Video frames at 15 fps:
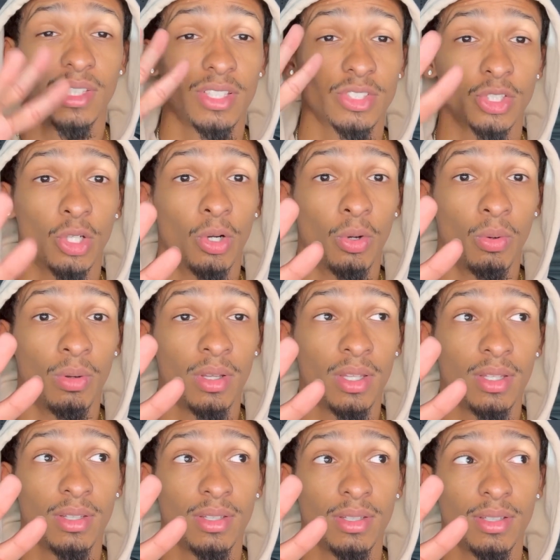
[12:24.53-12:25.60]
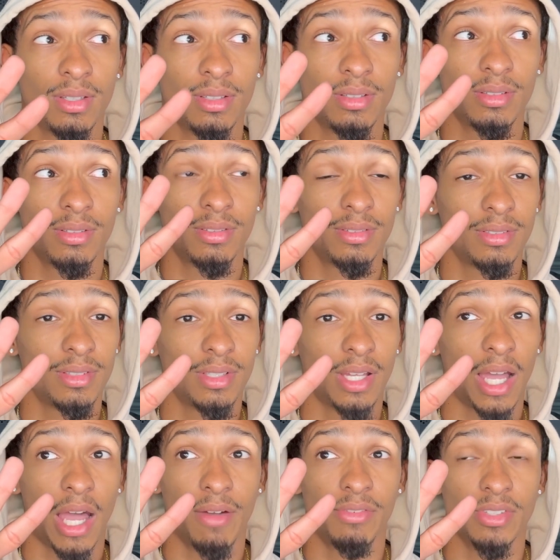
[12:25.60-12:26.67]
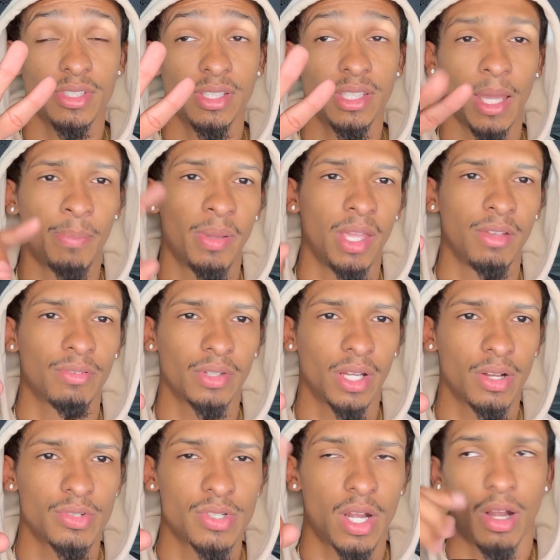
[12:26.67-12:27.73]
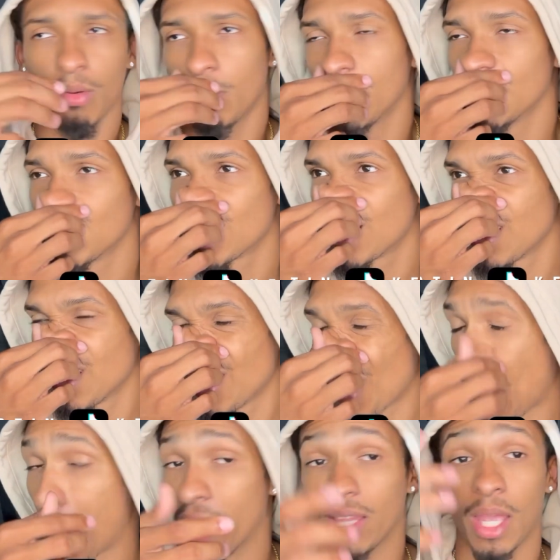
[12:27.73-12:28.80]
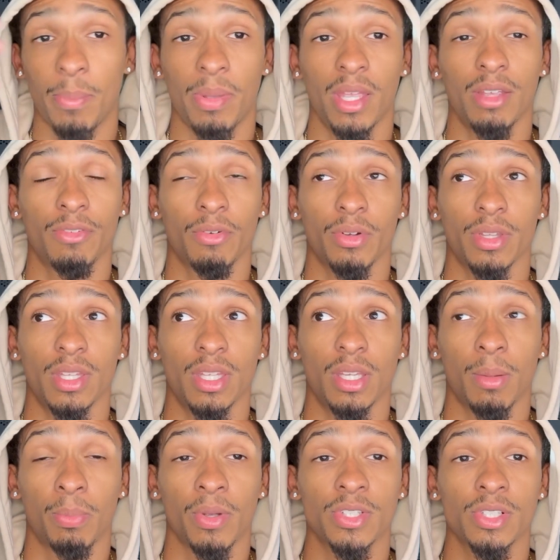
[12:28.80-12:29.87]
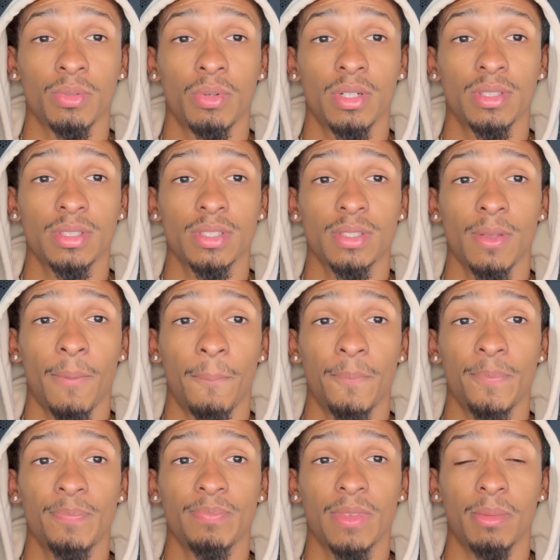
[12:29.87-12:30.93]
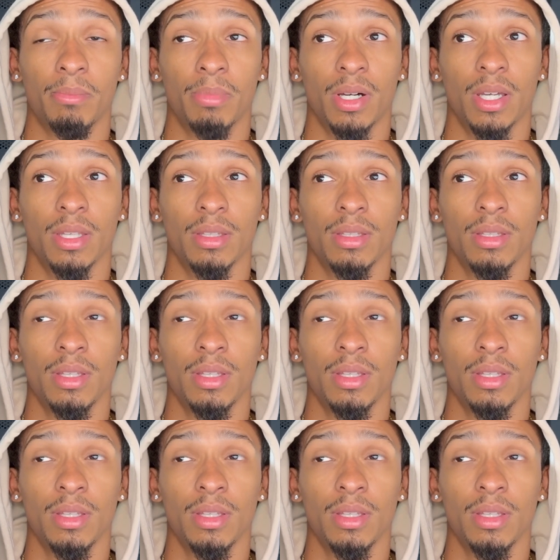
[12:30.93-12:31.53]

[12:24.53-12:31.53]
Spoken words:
So obviously I paid for the air dryer once, and I paid for the compressor once, but